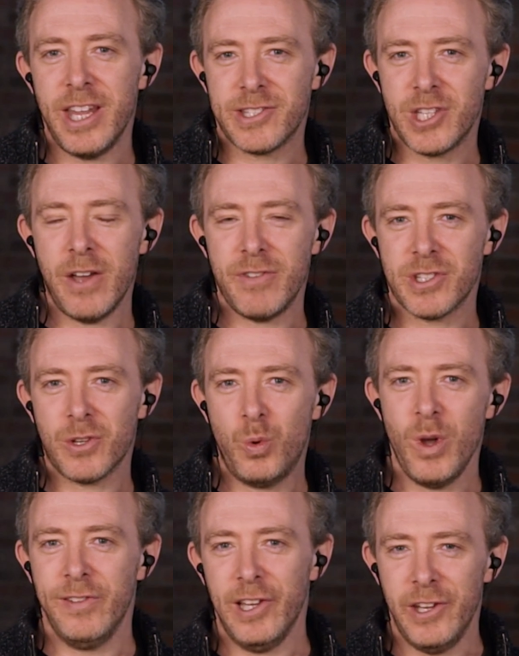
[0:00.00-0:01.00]
service
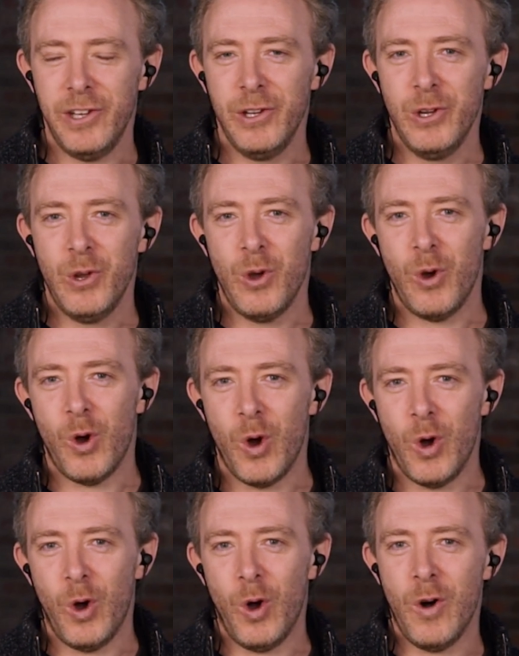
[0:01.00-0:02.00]
equivalent
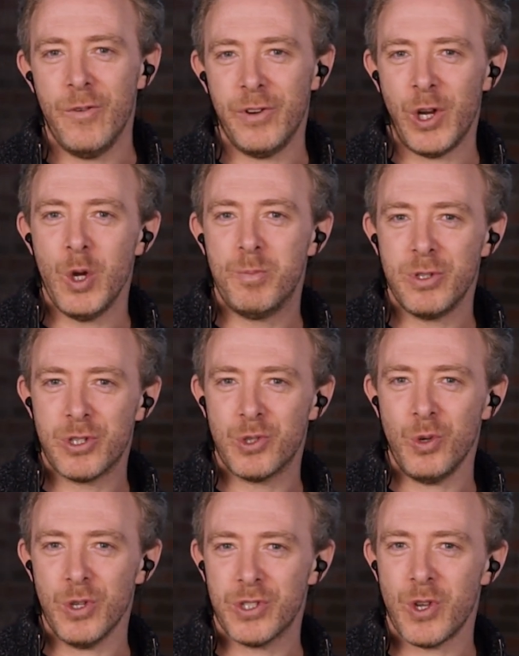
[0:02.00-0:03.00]
of an open
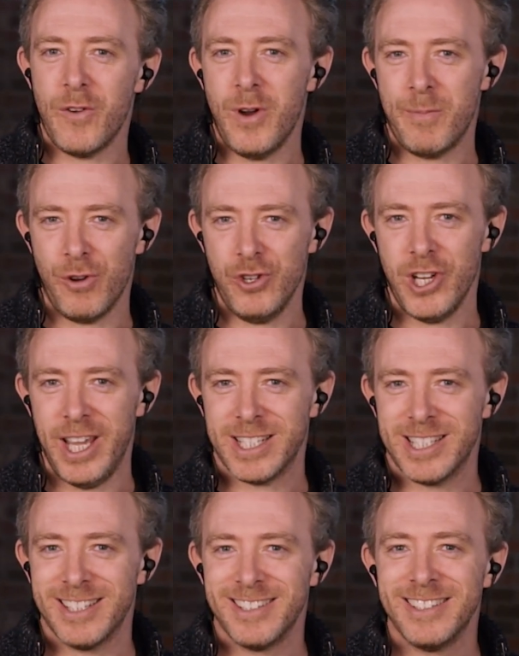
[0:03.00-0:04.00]
source software
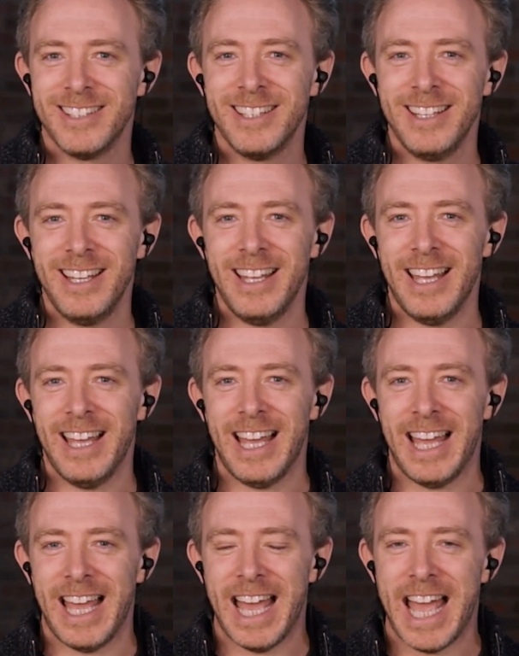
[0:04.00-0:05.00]
project.
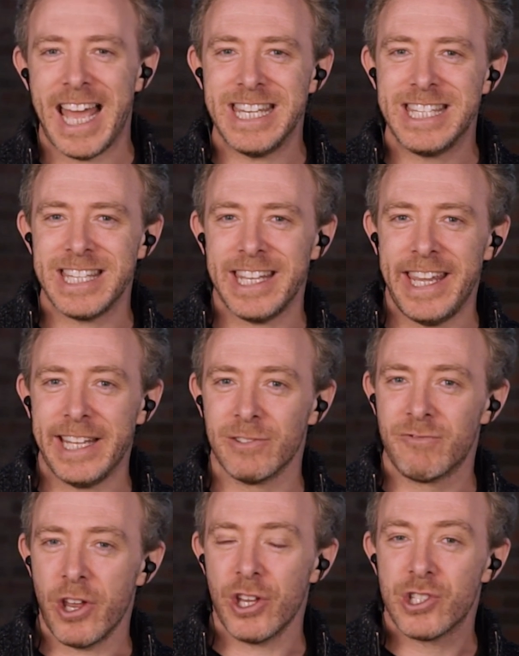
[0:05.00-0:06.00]
And it'll
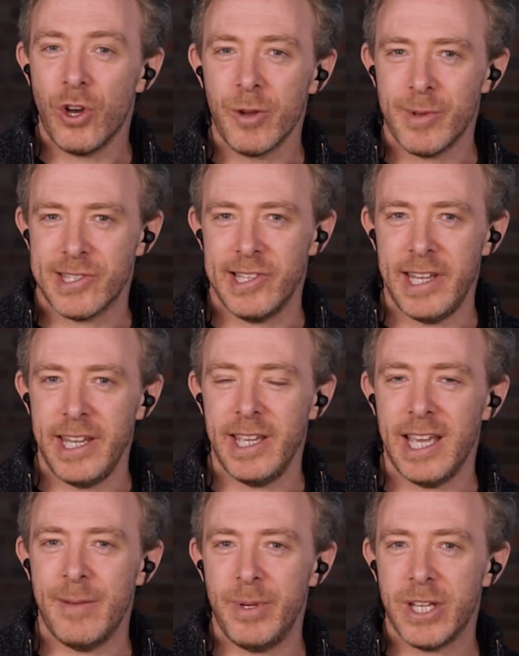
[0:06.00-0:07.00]
run autonomously
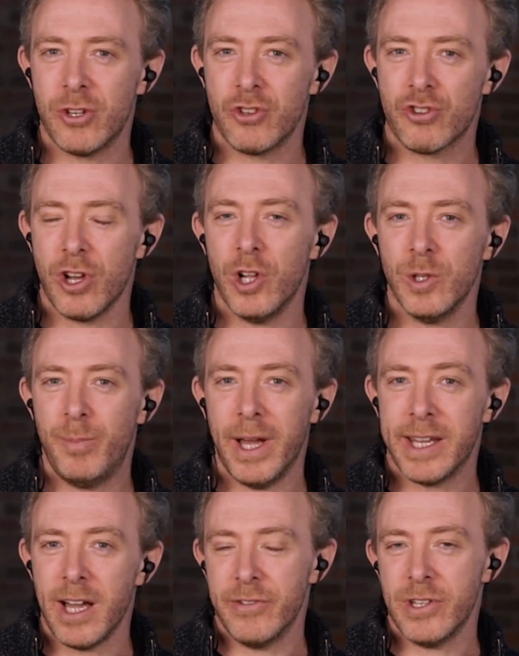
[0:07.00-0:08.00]
and be controlled by
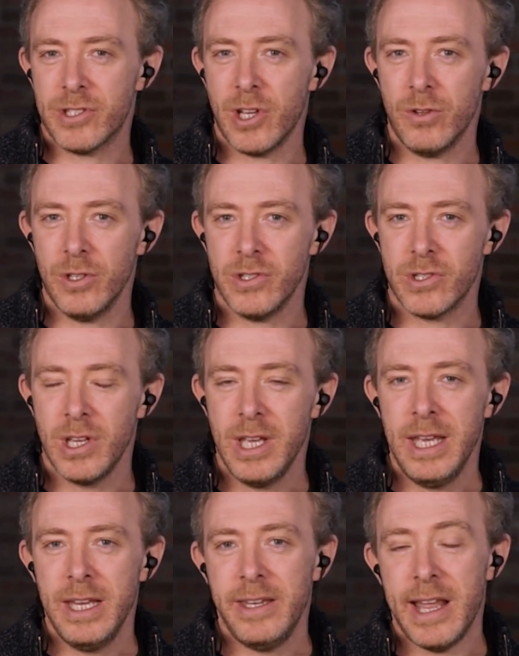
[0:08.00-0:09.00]
governance tokens.
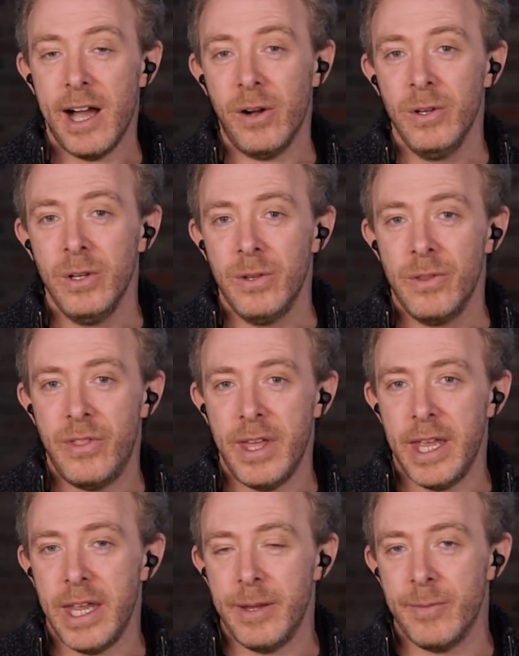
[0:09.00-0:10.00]
Now,
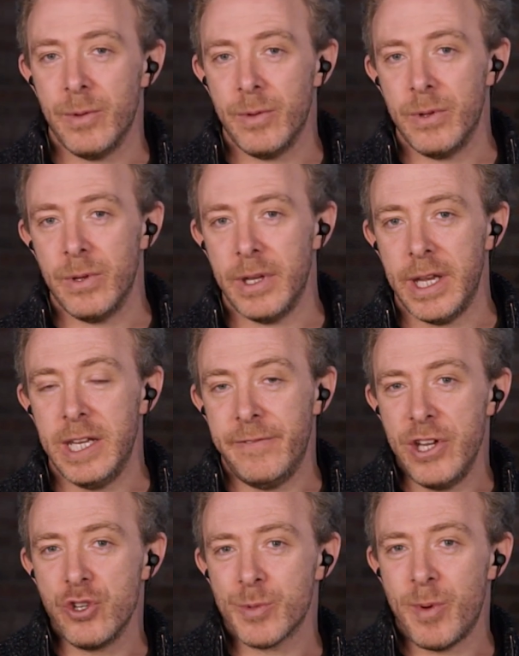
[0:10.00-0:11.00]
the
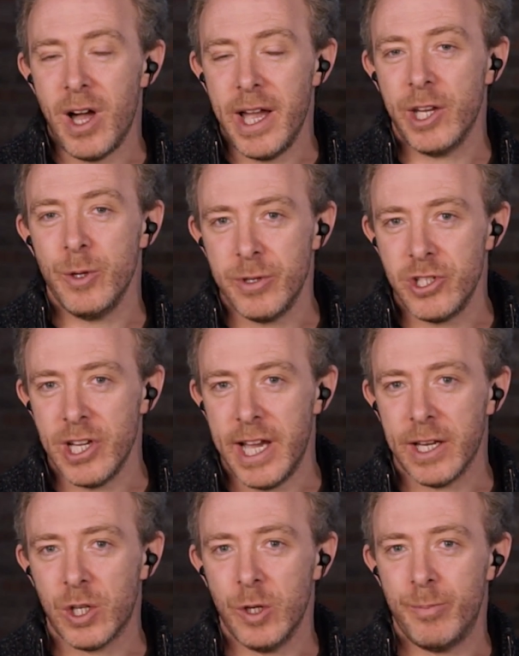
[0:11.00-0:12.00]
individuals behind Open
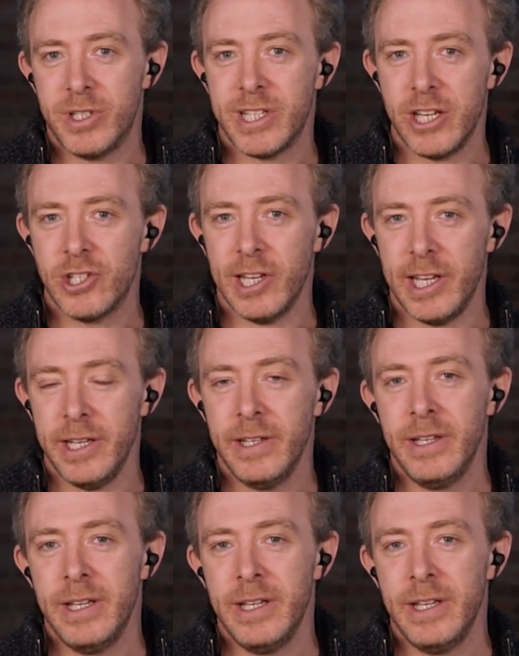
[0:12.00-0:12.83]
Chat could potentially,